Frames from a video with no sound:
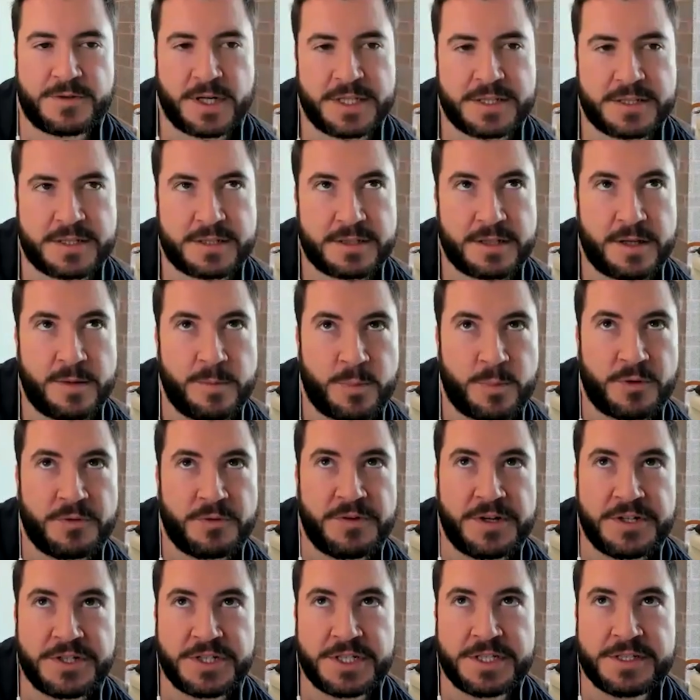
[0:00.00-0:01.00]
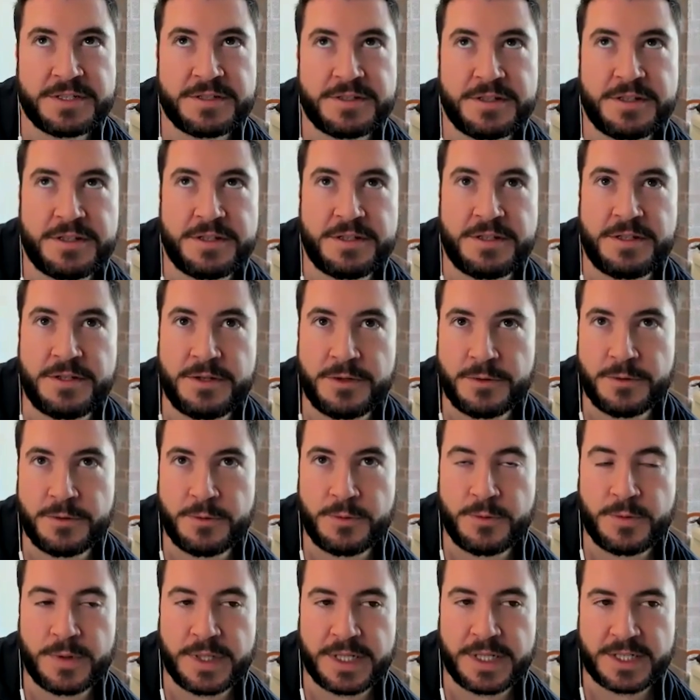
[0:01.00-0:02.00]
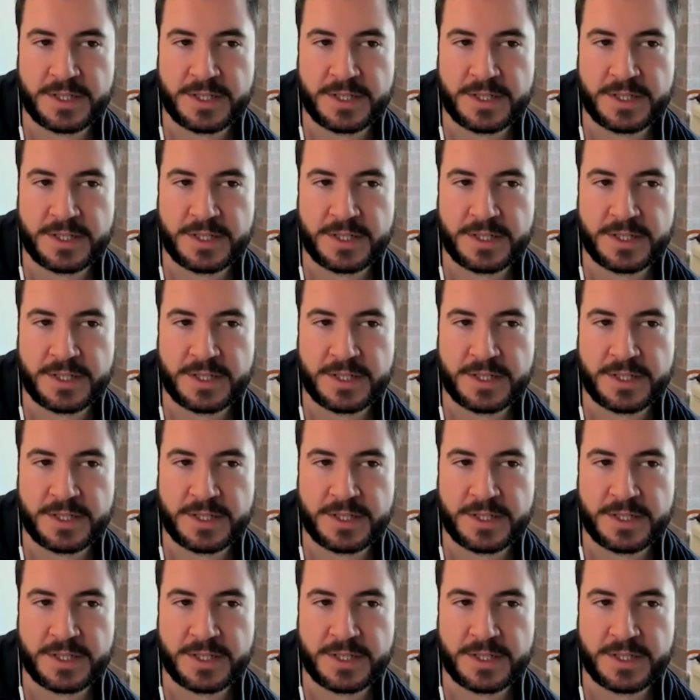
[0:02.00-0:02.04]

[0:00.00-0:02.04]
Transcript: that's right some provisions do